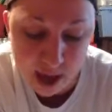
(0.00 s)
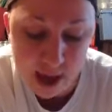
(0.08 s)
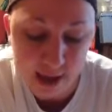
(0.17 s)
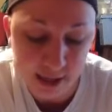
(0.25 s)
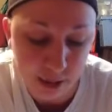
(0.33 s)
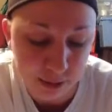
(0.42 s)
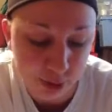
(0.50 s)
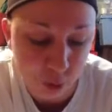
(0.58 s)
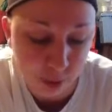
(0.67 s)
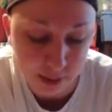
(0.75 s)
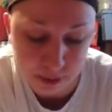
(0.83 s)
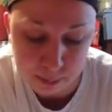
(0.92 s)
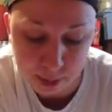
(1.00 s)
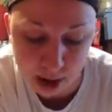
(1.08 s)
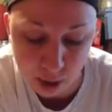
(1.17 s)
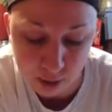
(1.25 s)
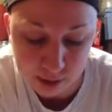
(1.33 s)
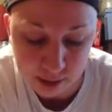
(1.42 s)
And he was granted
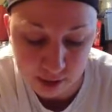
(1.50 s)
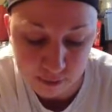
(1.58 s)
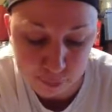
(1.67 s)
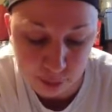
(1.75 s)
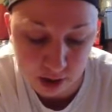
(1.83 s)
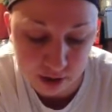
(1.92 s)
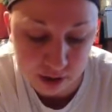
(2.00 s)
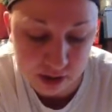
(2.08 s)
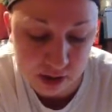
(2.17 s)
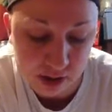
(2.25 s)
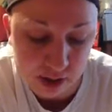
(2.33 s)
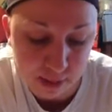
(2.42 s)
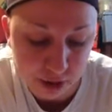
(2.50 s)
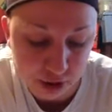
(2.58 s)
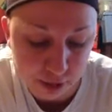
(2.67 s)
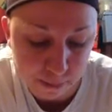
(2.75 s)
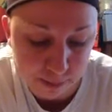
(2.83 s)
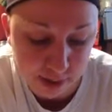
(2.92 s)
power to give breath to the image
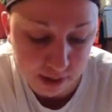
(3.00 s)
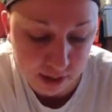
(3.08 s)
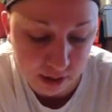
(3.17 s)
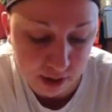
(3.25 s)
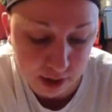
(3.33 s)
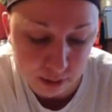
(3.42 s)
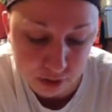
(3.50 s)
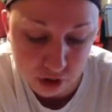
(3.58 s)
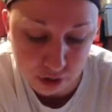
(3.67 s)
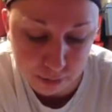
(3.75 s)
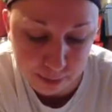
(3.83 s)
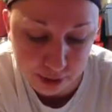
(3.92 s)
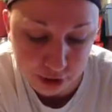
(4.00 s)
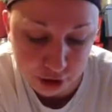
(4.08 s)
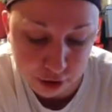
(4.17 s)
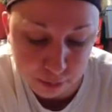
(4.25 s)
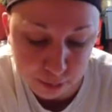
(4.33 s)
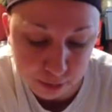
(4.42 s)
of the beast, and the image of the beast
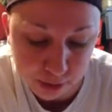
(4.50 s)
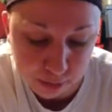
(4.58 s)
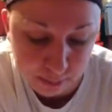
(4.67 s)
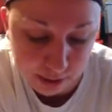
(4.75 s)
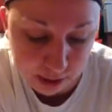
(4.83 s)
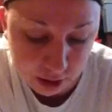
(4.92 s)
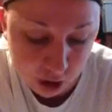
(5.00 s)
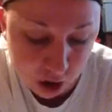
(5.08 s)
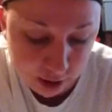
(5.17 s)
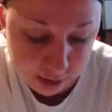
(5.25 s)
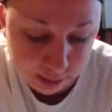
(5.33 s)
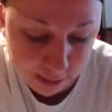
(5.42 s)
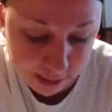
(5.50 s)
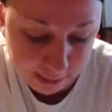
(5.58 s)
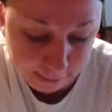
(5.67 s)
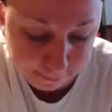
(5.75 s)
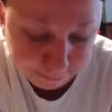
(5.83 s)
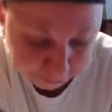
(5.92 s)
should both speak and cause
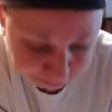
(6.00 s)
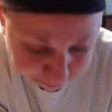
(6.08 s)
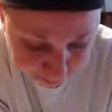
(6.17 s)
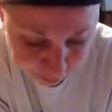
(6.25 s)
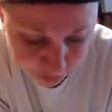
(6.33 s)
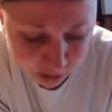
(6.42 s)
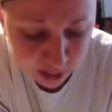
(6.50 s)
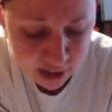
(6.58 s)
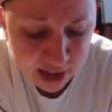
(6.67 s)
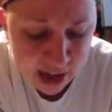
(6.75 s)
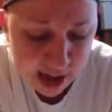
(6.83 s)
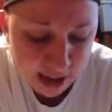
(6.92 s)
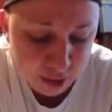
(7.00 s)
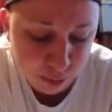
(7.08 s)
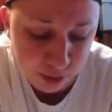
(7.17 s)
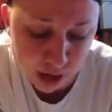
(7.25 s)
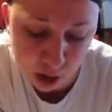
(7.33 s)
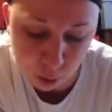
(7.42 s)
many, as
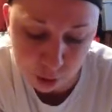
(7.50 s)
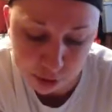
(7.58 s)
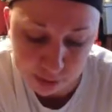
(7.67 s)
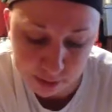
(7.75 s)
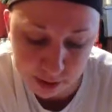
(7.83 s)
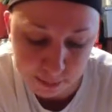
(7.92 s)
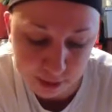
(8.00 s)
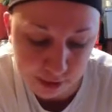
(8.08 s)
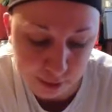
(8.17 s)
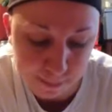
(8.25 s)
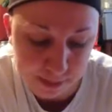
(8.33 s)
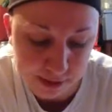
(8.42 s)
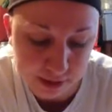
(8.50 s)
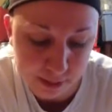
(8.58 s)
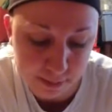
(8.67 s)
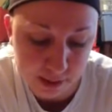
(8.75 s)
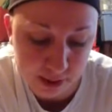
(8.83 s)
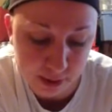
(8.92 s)
would not worship the image of the beast, to
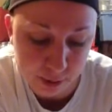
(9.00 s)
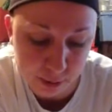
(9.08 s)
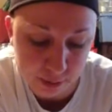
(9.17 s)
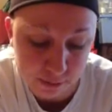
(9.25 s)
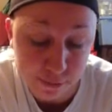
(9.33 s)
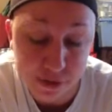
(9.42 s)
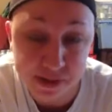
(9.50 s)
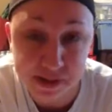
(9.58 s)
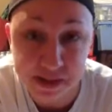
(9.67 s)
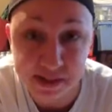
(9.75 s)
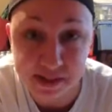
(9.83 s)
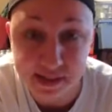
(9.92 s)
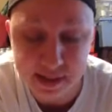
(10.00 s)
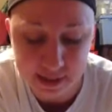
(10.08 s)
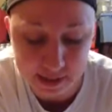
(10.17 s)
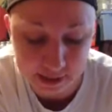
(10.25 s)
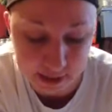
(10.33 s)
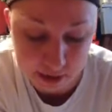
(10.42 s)
be killed. Verse
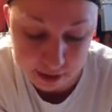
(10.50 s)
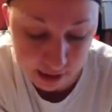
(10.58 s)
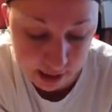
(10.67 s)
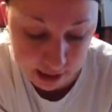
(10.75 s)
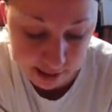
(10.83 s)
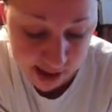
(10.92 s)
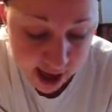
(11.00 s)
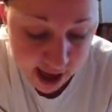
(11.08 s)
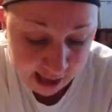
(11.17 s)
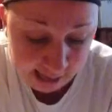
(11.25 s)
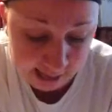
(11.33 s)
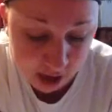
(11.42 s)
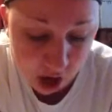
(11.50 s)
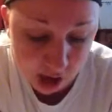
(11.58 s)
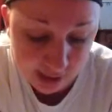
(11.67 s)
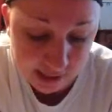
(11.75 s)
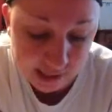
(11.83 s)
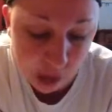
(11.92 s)
16, here it is. He
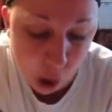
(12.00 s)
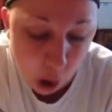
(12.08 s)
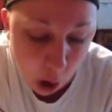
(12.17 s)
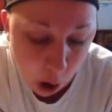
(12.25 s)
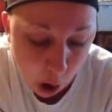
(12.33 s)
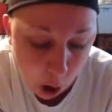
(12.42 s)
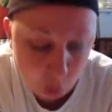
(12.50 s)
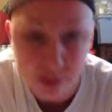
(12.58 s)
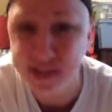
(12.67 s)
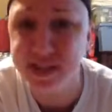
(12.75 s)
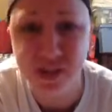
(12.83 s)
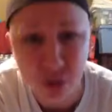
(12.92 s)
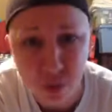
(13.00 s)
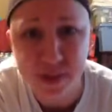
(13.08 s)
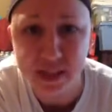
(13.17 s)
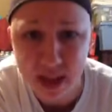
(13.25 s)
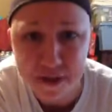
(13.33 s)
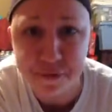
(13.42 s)
causes all. This is who
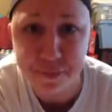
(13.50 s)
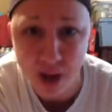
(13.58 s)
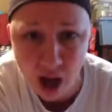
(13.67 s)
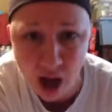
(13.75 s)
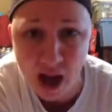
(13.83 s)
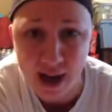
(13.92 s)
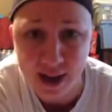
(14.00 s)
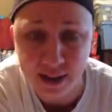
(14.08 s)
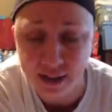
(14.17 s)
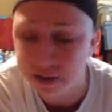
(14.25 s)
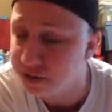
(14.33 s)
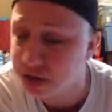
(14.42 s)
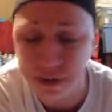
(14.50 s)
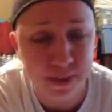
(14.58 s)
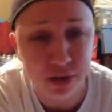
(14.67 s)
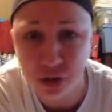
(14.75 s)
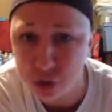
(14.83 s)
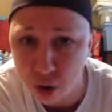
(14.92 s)
is left behind. And there's going to be
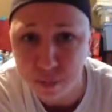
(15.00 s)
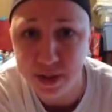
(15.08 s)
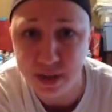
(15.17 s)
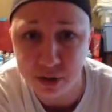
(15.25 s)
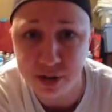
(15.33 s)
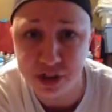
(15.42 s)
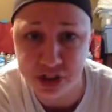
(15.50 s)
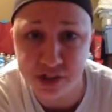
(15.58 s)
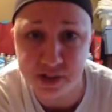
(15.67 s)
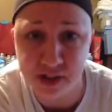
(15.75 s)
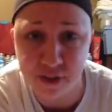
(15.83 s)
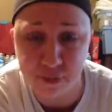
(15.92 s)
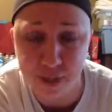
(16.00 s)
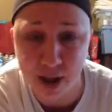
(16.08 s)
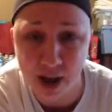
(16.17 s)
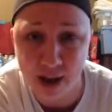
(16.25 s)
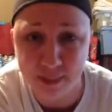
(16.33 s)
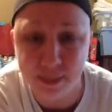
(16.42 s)
so many Christians left
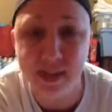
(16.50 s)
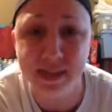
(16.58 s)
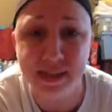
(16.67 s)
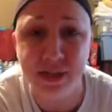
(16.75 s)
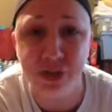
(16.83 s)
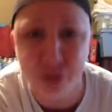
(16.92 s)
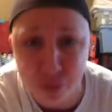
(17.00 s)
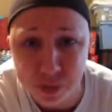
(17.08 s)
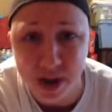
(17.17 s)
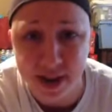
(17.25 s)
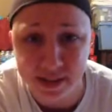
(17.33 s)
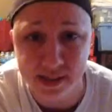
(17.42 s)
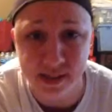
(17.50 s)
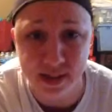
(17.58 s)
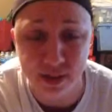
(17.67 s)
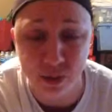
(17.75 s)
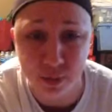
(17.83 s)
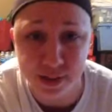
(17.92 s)
behind because they do not
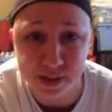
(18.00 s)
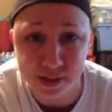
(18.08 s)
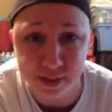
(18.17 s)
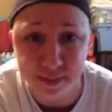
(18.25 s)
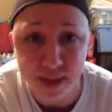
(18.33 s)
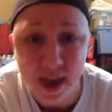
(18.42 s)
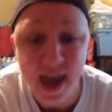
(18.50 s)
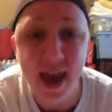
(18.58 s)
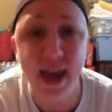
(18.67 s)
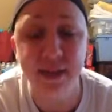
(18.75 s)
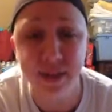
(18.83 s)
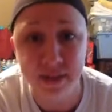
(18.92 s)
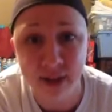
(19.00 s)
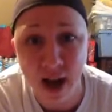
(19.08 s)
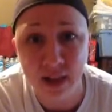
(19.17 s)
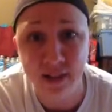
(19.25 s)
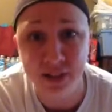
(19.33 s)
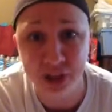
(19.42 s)
seek the wisdom and the
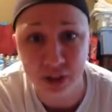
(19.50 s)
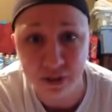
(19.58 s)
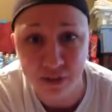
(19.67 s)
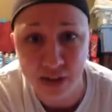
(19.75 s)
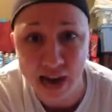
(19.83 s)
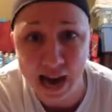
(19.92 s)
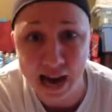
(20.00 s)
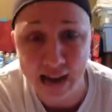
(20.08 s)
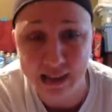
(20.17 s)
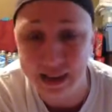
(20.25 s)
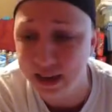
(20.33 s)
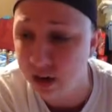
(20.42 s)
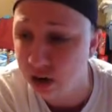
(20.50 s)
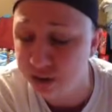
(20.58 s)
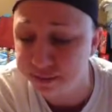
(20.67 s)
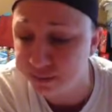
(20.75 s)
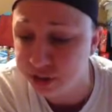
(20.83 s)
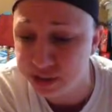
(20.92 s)
knowledge of God. They
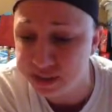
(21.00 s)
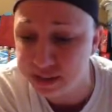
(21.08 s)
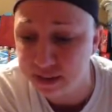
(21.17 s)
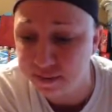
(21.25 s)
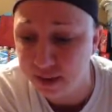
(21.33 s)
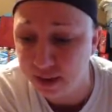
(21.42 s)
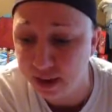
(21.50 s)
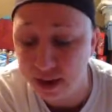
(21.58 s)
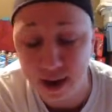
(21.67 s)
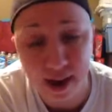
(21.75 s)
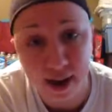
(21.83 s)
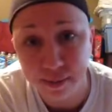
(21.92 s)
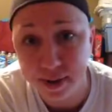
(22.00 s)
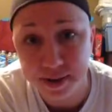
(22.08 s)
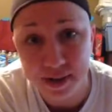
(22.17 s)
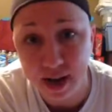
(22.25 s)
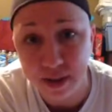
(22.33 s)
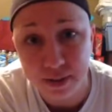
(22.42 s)
are just living. And I
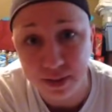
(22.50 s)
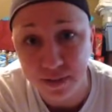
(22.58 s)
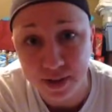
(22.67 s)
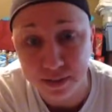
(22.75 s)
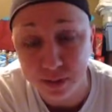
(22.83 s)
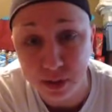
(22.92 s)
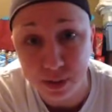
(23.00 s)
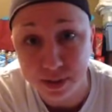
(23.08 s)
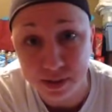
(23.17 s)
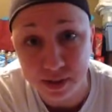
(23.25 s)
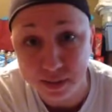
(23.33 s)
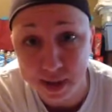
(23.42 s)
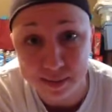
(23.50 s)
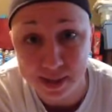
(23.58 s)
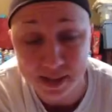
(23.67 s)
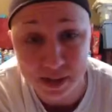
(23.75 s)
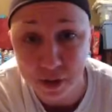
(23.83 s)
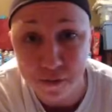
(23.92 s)
was victim to it. And sometimes I
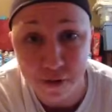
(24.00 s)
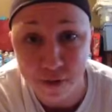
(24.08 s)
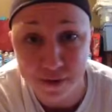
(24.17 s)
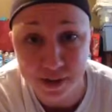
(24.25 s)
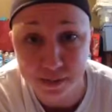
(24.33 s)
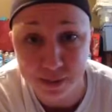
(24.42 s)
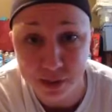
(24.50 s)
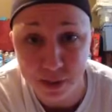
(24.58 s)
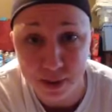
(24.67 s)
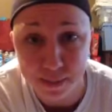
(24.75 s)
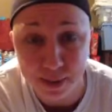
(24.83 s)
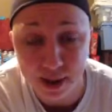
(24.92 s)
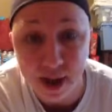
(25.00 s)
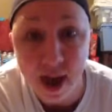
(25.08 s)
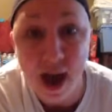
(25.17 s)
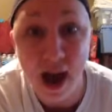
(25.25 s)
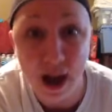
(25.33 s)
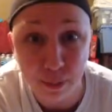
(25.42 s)
still fall victim to it, but
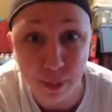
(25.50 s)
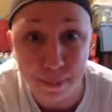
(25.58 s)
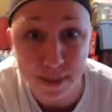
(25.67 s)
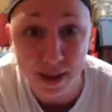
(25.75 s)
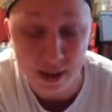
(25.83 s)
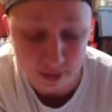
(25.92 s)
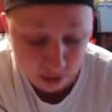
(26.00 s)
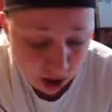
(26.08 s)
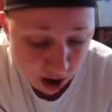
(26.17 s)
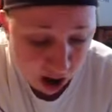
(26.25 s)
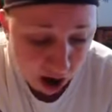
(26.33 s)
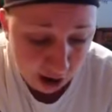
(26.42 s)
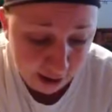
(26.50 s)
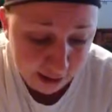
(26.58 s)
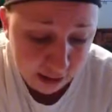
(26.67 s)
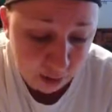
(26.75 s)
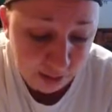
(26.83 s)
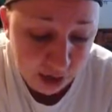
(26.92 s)
I repent. All right.
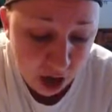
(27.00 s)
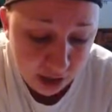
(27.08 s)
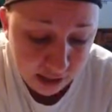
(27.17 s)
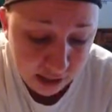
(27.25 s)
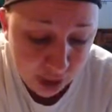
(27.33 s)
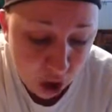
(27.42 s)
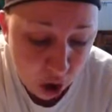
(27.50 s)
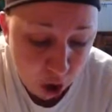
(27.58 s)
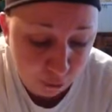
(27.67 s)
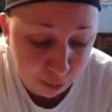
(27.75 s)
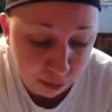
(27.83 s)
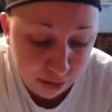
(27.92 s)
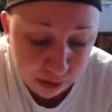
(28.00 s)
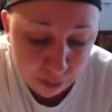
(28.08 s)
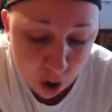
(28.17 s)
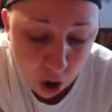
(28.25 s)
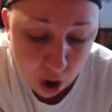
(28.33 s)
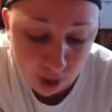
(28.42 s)
So he causes all, both
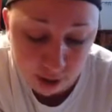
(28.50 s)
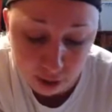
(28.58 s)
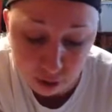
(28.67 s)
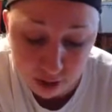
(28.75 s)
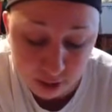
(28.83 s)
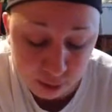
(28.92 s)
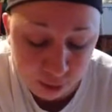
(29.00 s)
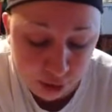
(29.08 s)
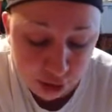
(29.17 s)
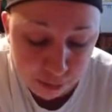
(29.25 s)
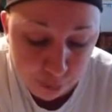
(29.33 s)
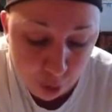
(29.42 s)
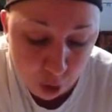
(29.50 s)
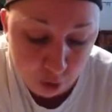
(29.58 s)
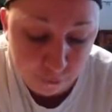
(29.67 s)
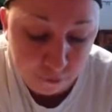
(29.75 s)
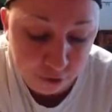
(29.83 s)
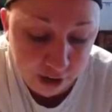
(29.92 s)
small and great, rich and poor,
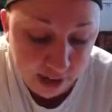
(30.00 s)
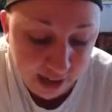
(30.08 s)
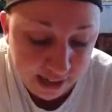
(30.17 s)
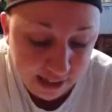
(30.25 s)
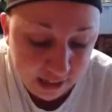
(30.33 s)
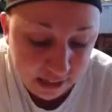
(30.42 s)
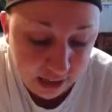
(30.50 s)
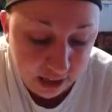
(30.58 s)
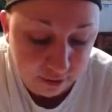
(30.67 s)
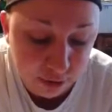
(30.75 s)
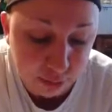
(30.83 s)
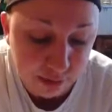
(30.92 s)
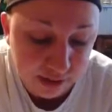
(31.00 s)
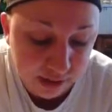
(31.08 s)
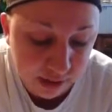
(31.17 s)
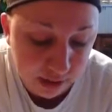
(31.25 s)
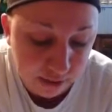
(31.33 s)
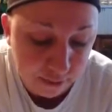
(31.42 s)
free and slave, to
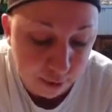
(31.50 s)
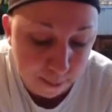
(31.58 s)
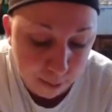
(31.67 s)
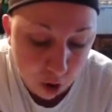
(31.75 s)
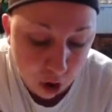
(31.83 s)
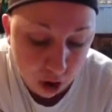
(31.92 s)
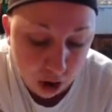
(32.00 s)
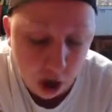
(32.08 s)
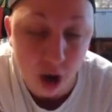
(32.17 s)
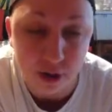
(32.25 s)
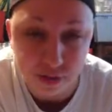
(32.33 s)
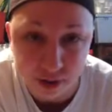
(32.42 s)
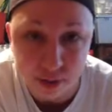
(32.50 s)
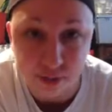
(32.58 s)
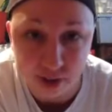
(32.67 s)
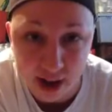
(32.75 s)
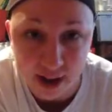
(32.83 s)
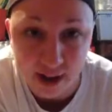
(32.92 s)
receive a mark on their right